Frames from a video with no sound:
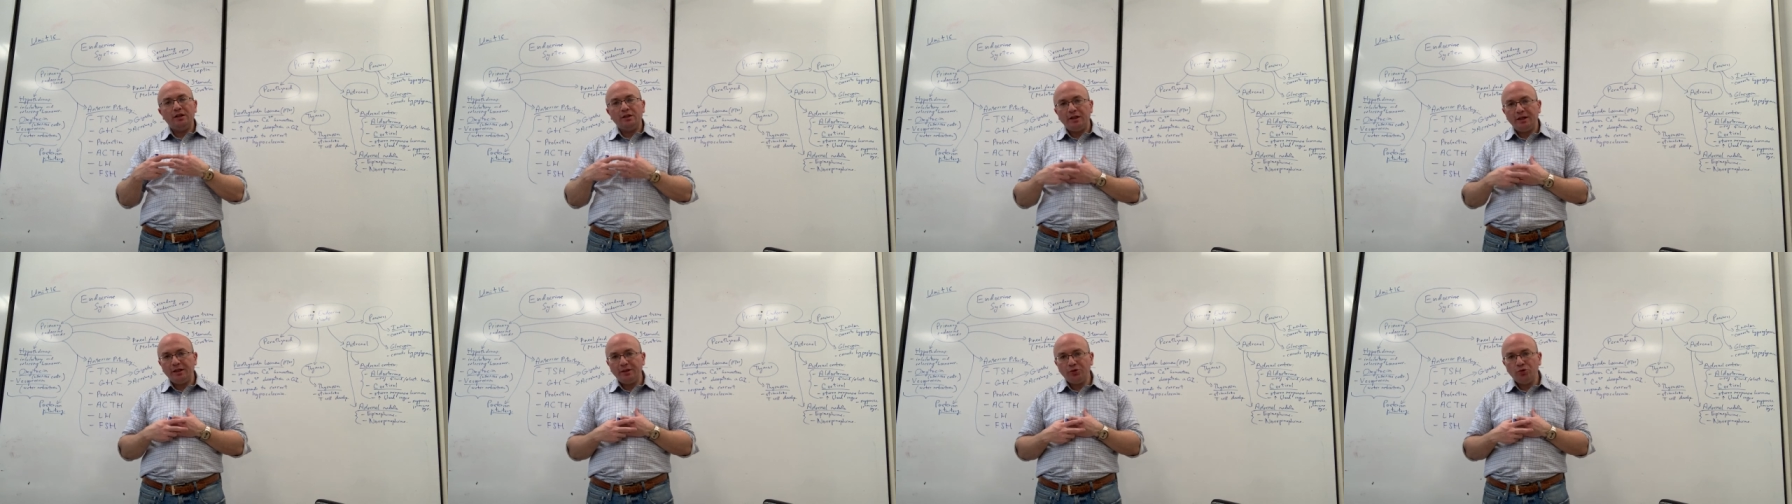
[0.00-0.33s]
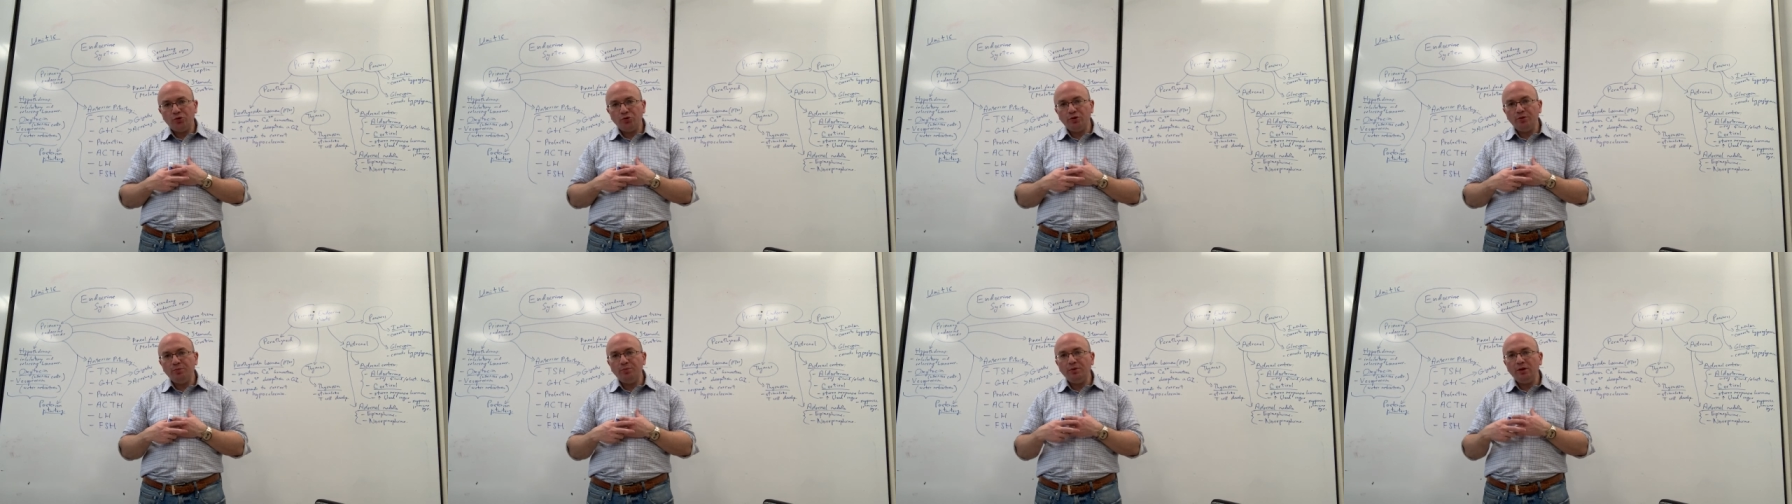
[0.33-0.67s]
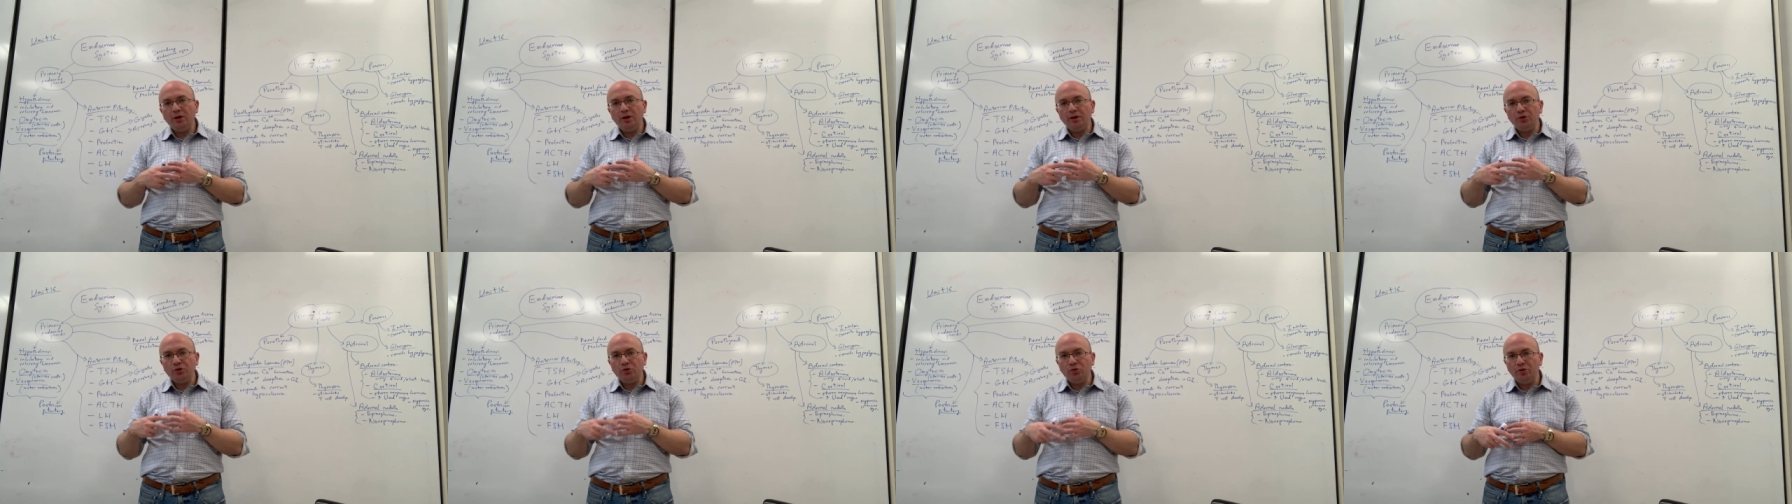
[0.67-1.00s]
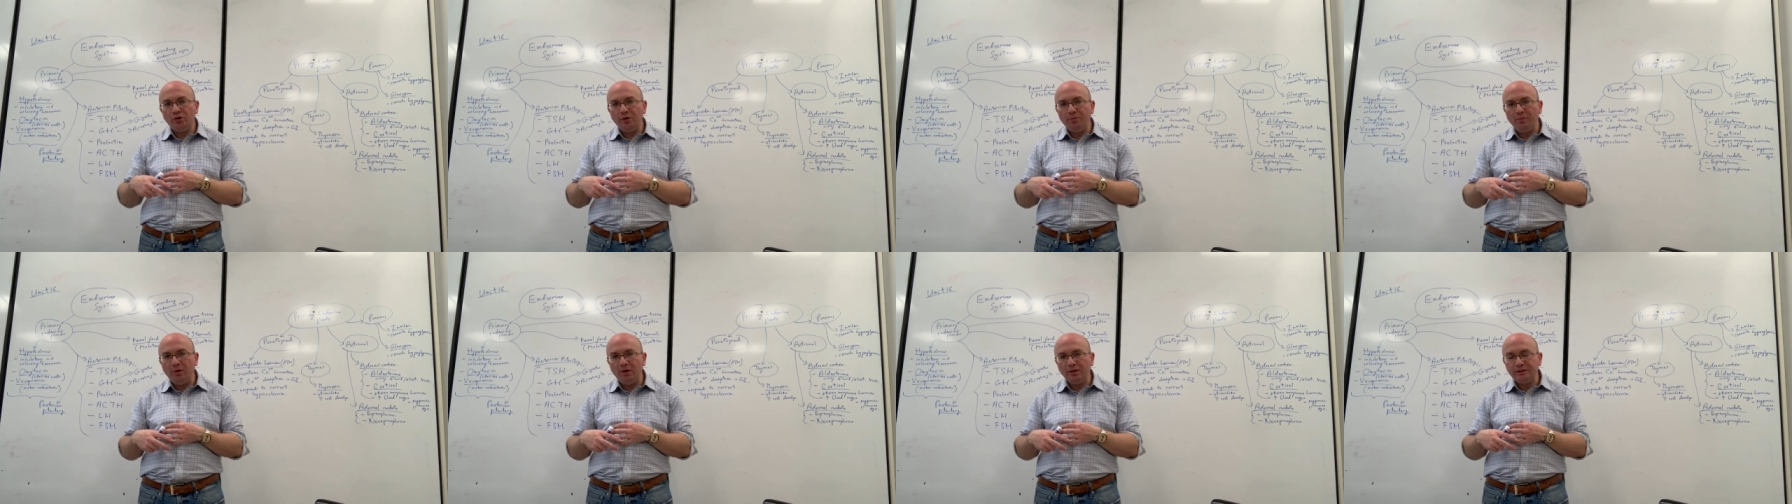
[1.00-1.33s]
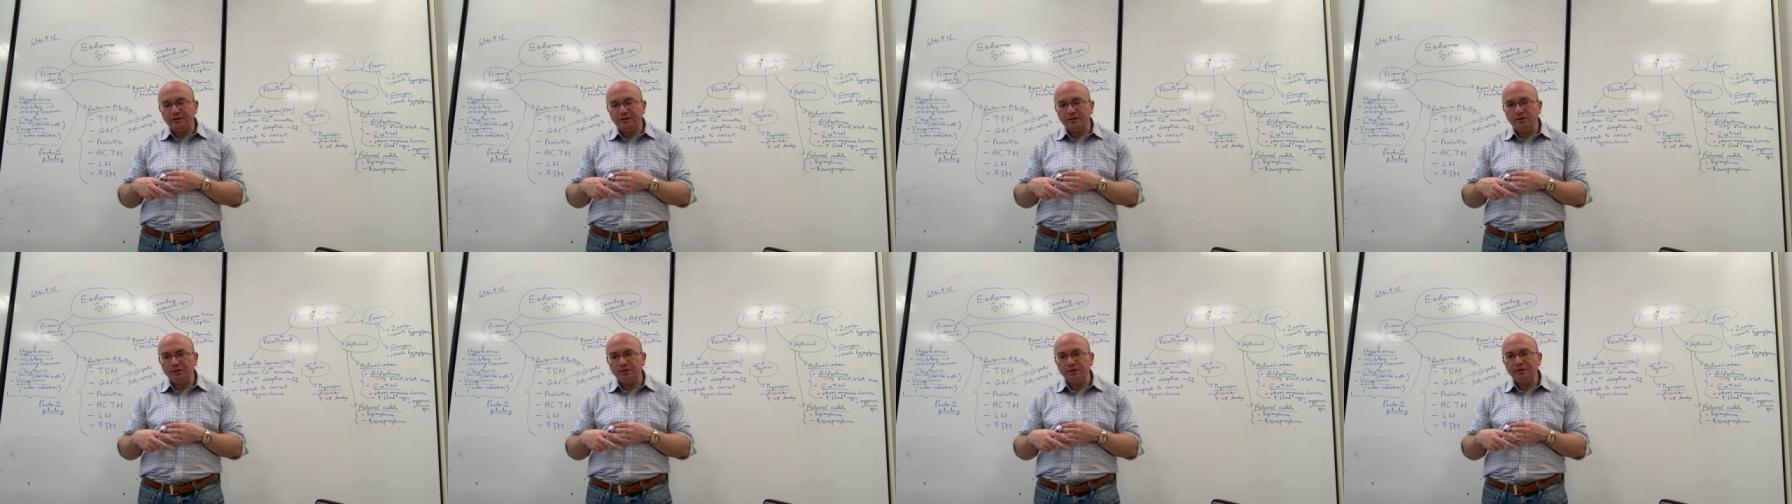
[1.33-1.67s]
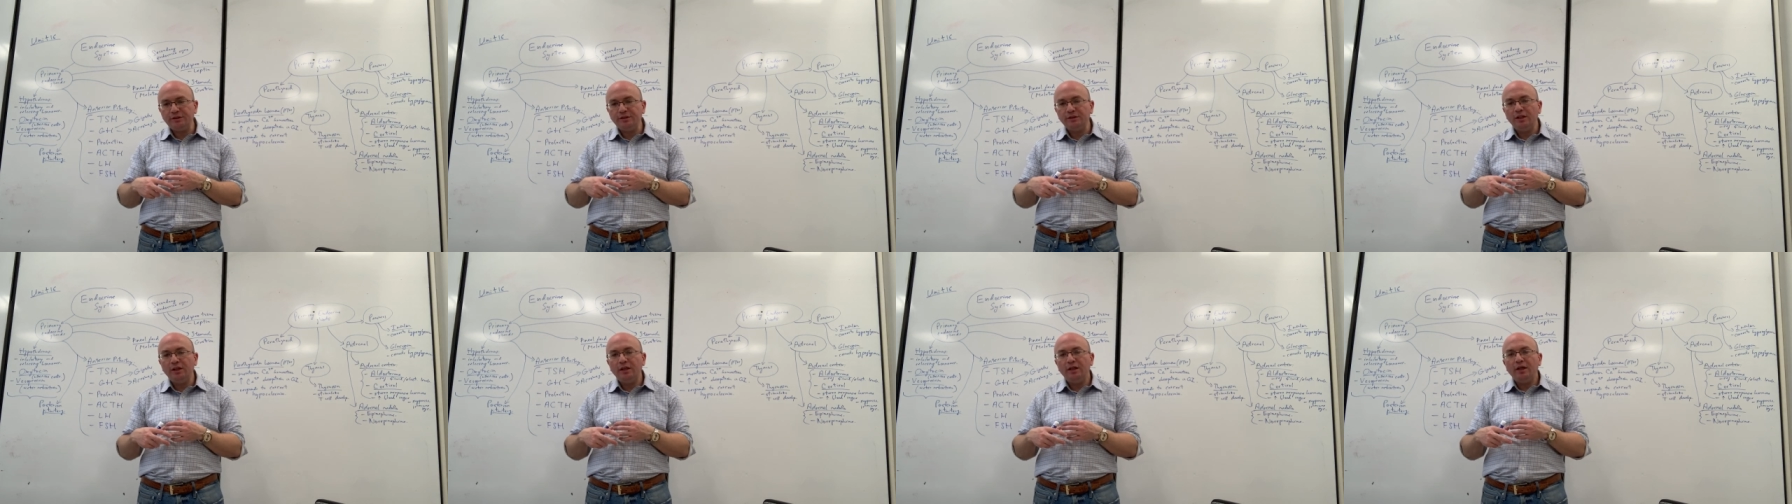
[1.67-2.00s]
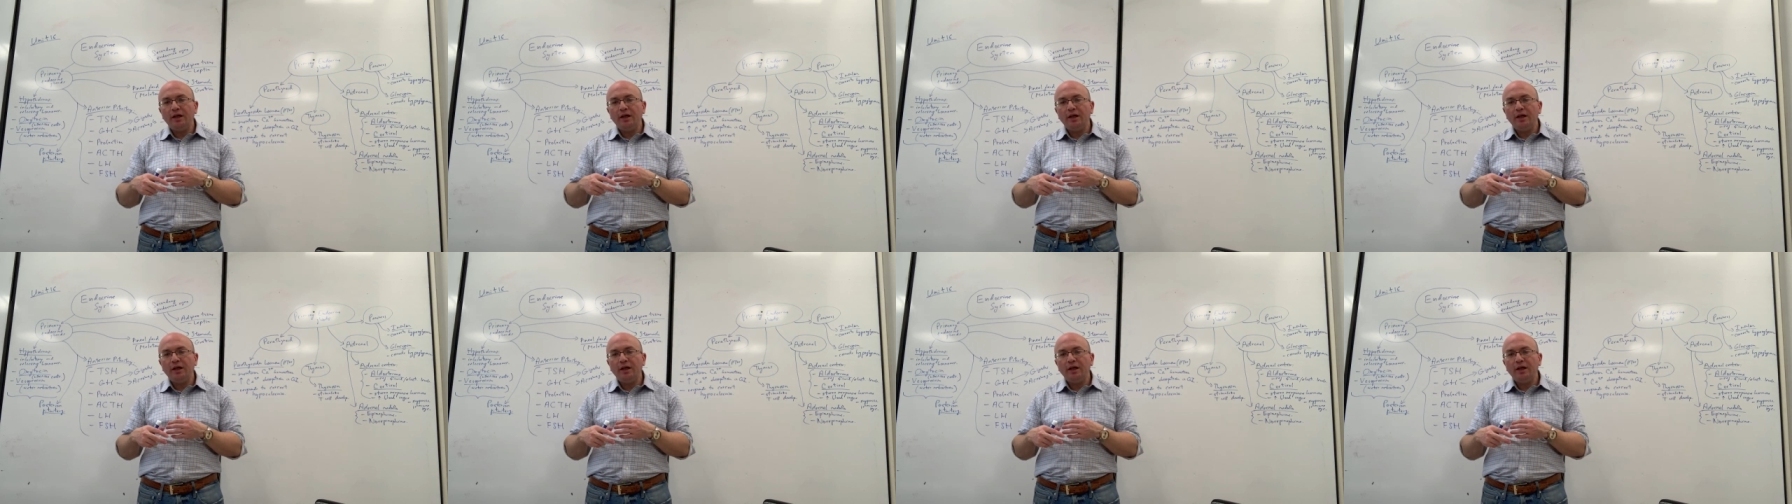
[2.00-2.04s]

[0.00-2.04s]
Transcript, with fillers: like to the blood, to the muscles,